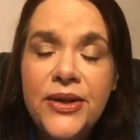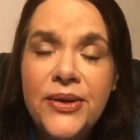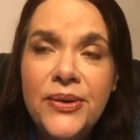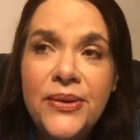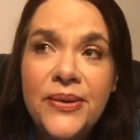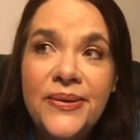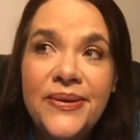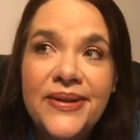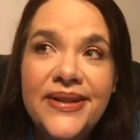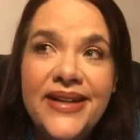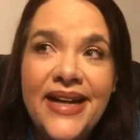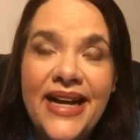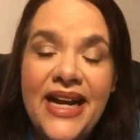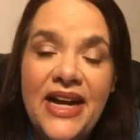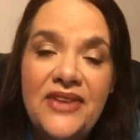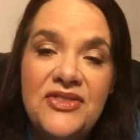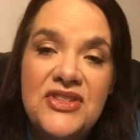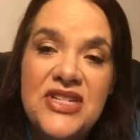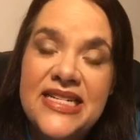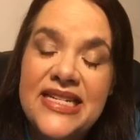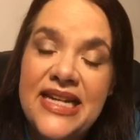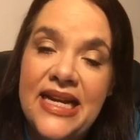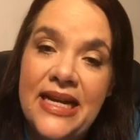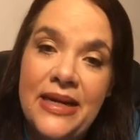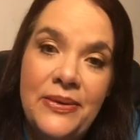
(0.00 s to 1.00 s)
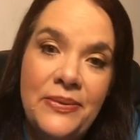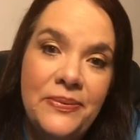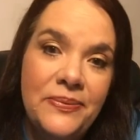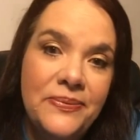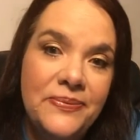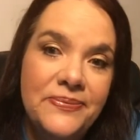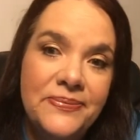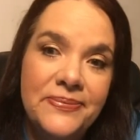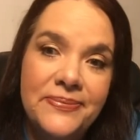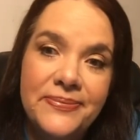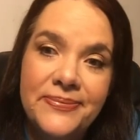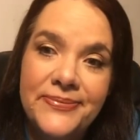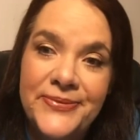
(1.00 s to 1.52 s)
who I have to say
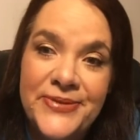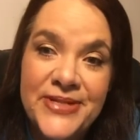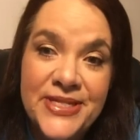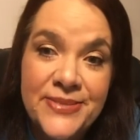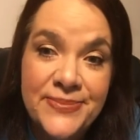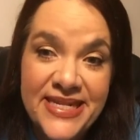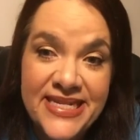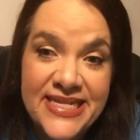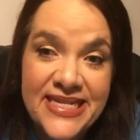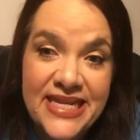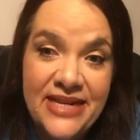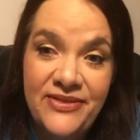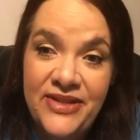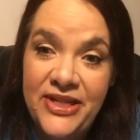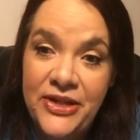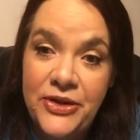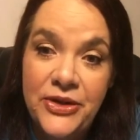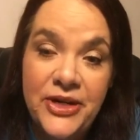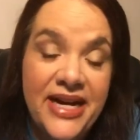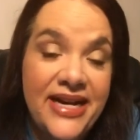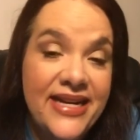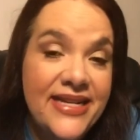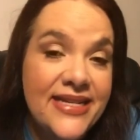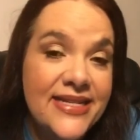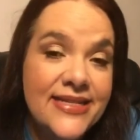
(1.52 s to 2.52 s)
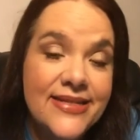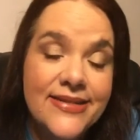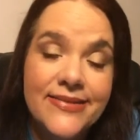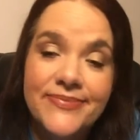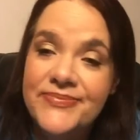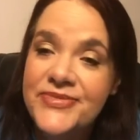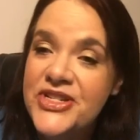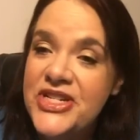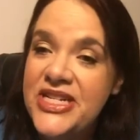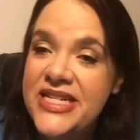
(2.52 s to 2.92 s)
was my saving grace.